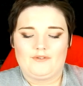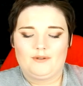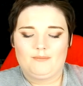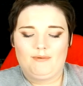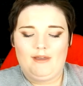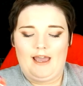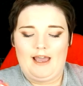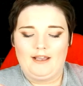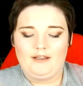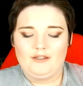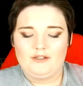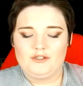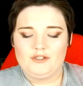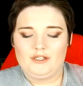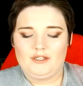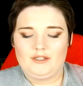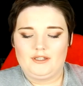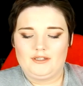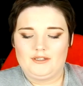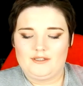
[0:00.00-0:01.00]
The
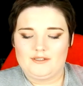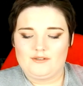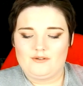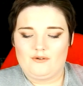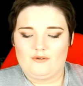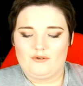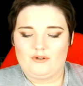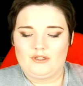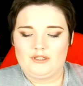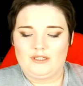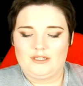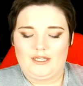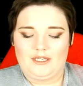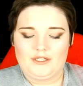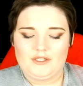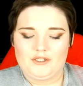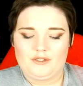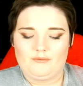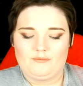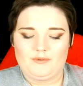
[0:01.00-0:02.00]
packaging in this whole
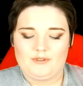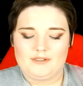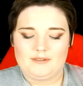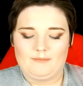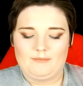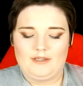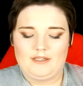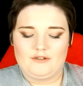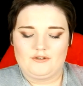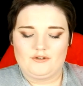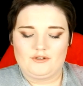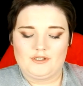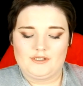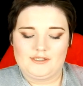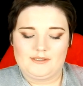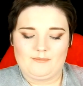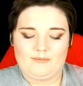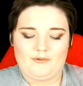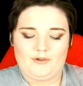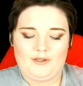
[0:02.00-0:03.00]
collection was a major
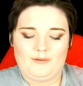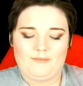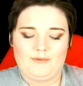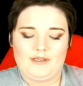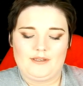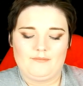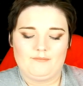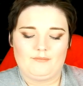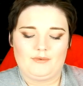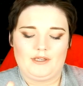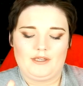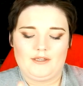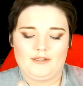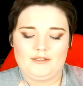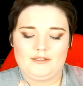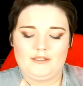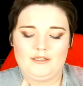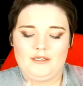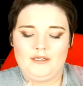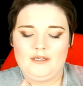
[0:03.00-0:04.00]
disappointment,
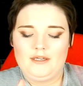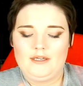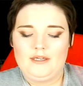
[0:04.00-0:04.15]
but